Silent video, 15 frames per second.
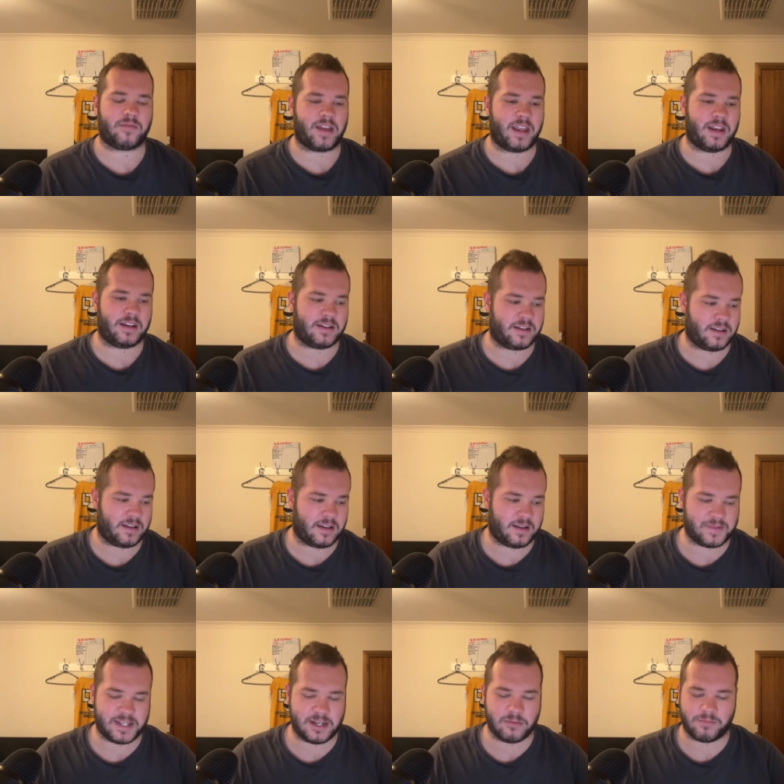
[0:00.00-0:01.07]
and
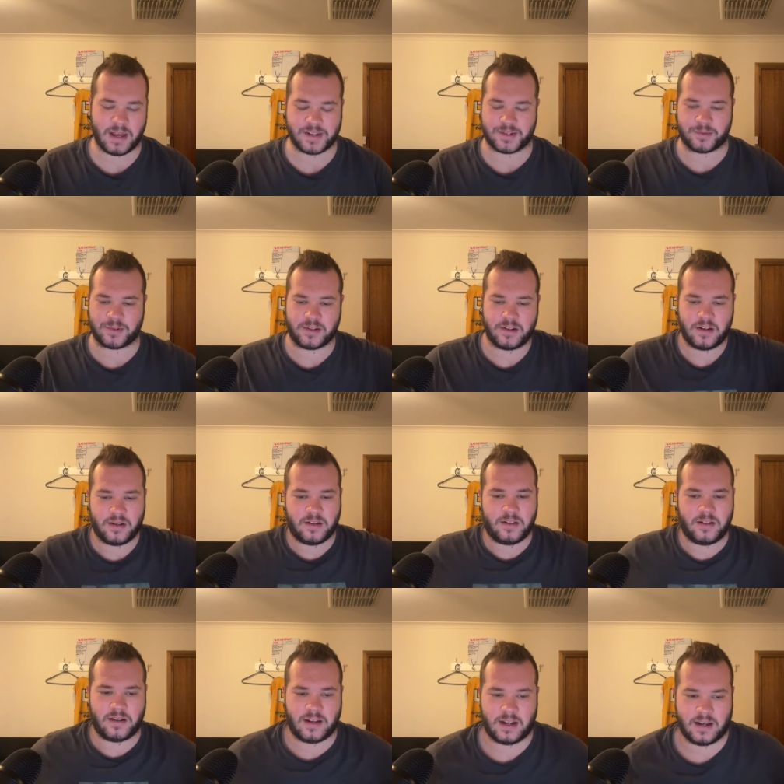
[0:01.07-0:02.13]
I'm still puzzled.
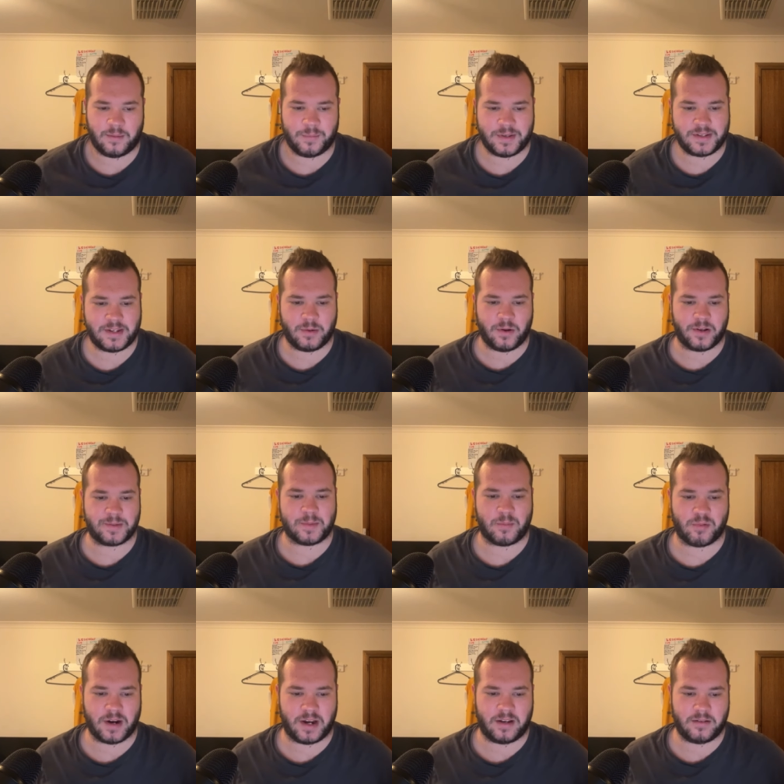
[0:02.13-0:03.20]
It still hurts my
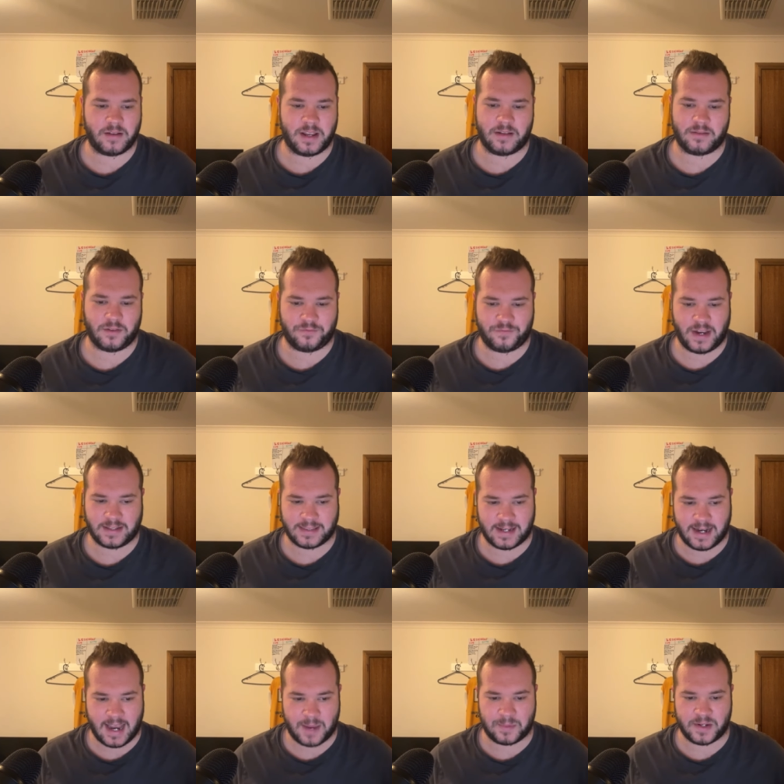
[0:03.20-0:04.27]
brain, and the fact
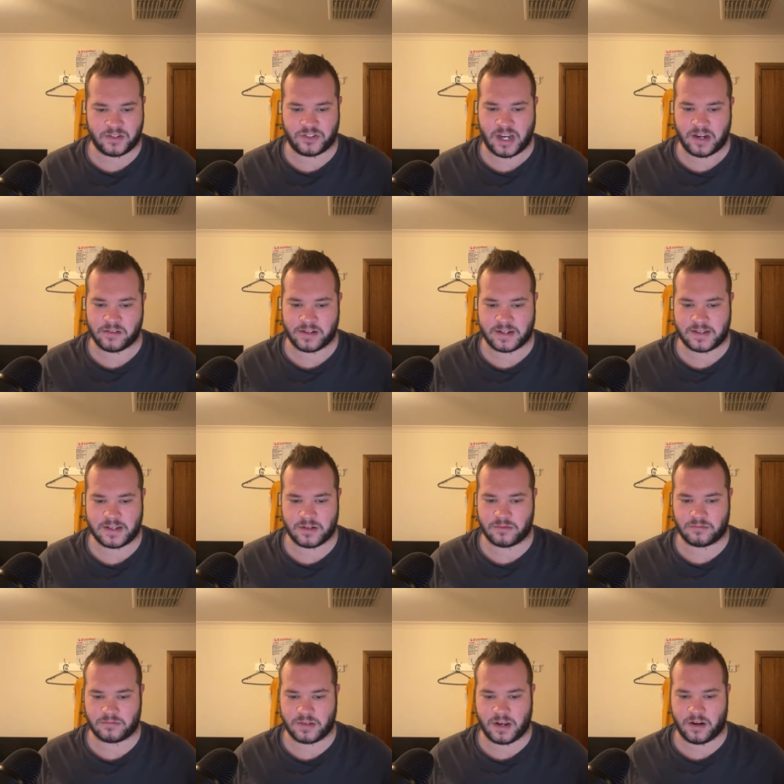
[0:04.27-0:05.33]
that it happened in January
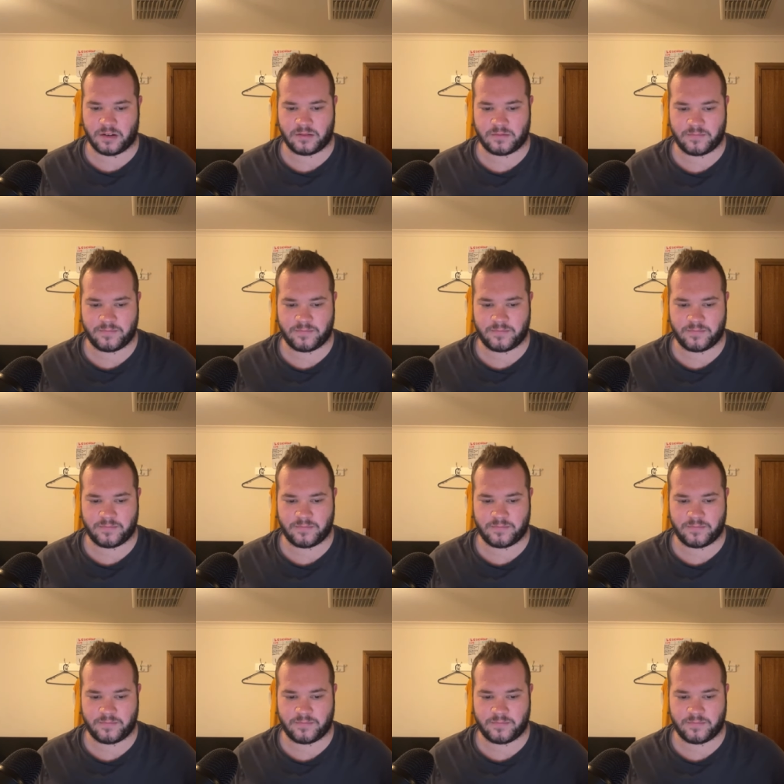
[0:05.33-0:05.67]
still, you know.